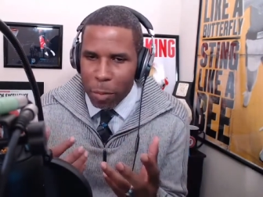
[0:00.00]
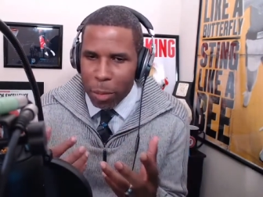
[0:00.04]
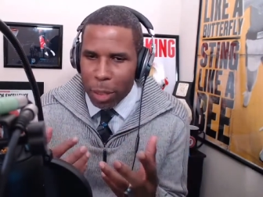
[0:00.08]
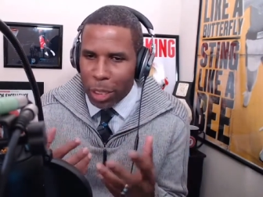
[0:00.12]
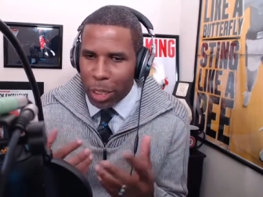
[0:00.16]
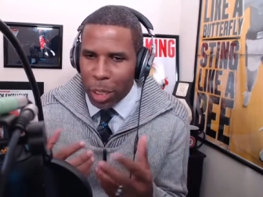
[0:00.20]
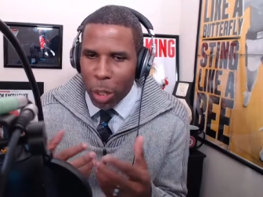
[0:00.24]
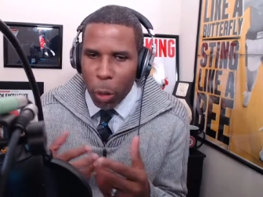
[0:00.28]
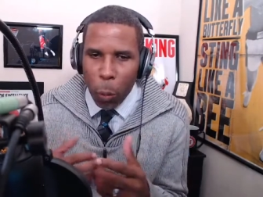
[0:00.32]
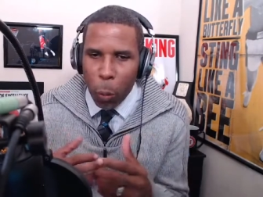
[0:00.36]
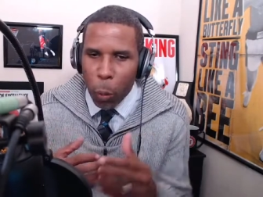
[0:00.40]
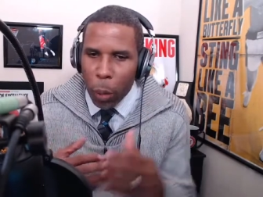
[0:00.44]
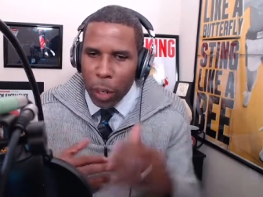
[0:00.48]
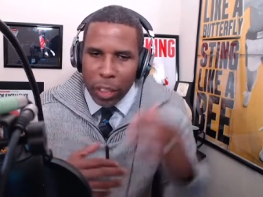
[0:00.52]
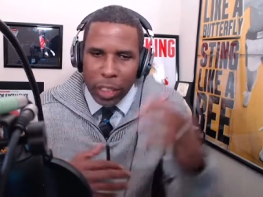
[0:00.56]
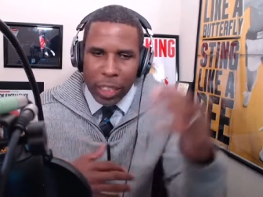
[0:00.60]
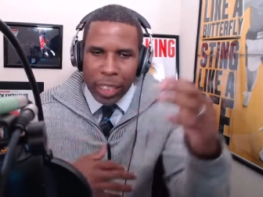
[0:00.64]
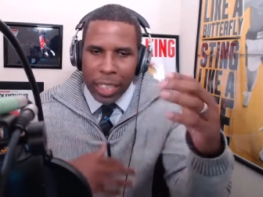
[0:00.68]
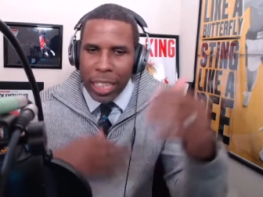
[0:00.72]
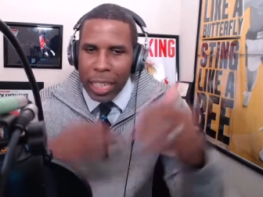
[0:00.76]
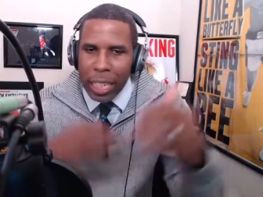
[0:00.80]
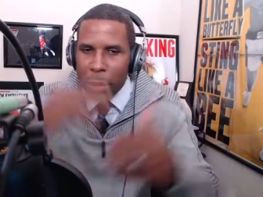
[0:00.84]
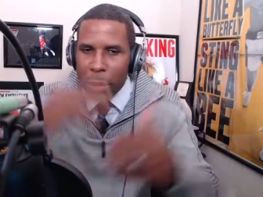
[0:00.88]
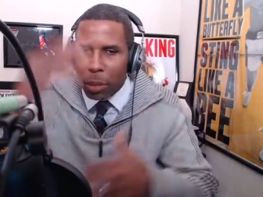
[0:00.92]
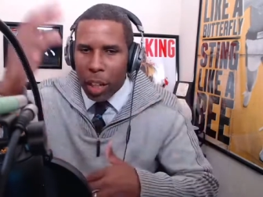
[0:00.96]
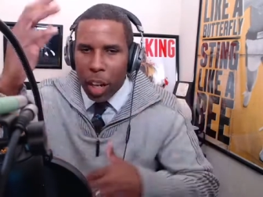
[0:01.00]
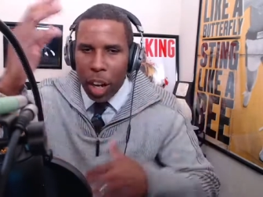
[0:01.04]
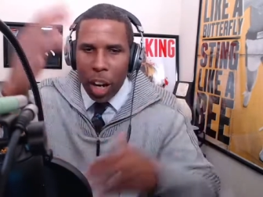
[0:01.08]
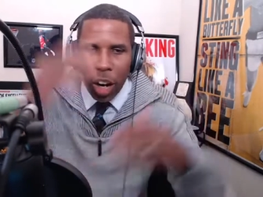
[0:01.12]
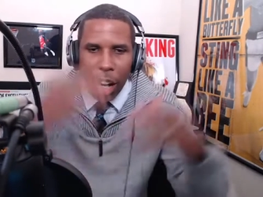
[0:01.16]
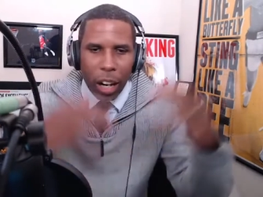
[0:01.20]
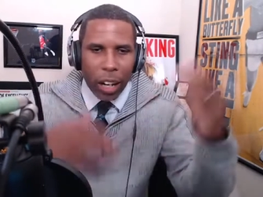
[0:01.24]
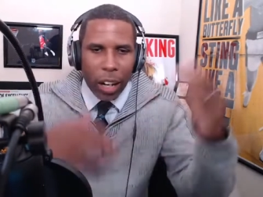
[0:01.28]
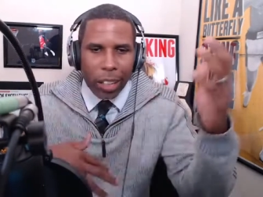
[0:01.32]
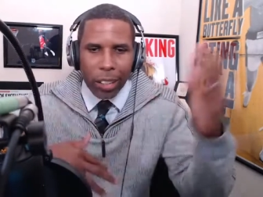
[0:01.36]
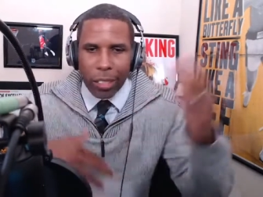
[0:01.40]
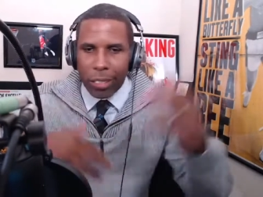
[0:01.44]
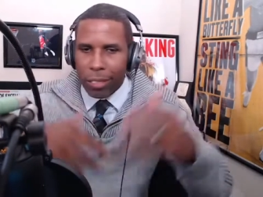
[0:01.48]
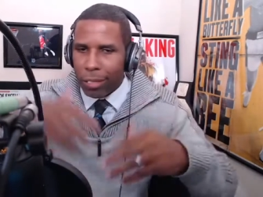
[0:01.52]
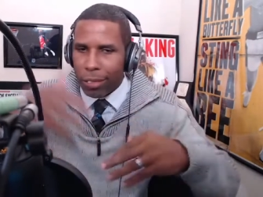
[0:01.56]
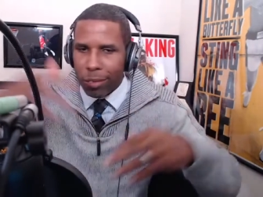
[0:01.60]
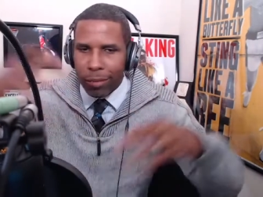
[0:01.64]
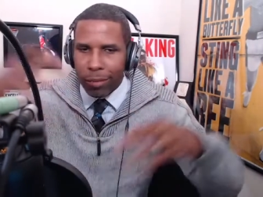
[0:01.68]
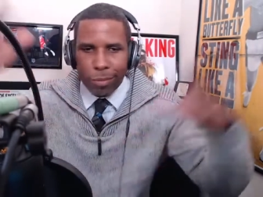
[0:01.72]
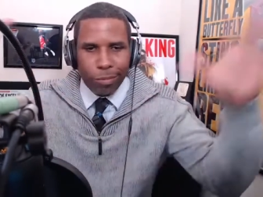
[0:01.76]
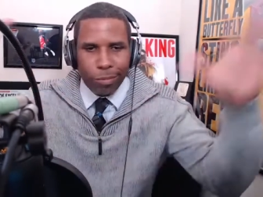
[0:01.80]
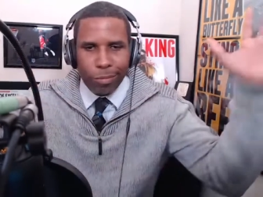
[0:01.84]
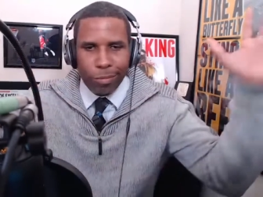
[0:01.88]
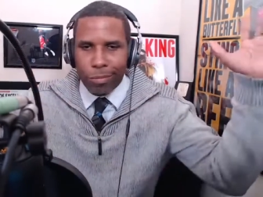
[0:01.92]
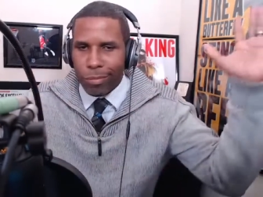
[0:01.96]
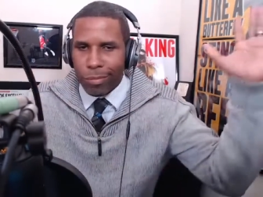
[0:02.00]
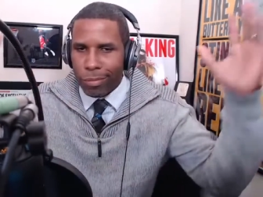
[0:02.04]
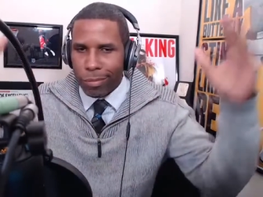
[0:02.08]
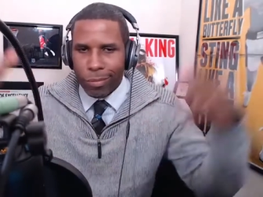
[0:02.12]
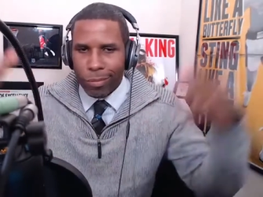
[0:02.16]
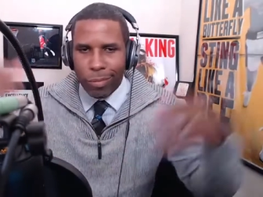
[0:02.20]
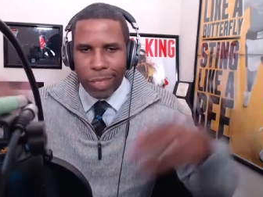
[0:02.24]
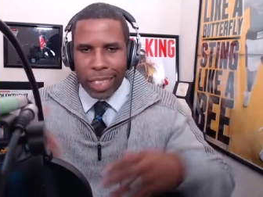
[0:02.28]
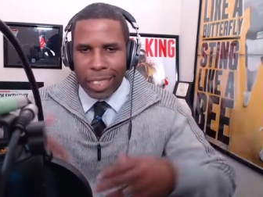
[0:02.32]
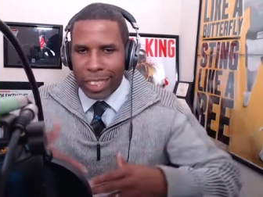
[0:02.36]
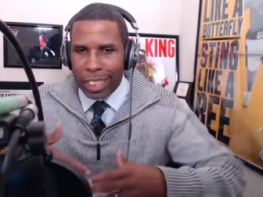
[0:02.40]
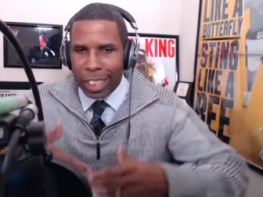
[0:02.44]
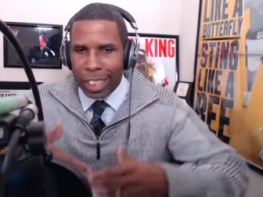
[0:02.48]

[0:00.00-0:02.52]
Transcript: So where teams are, man,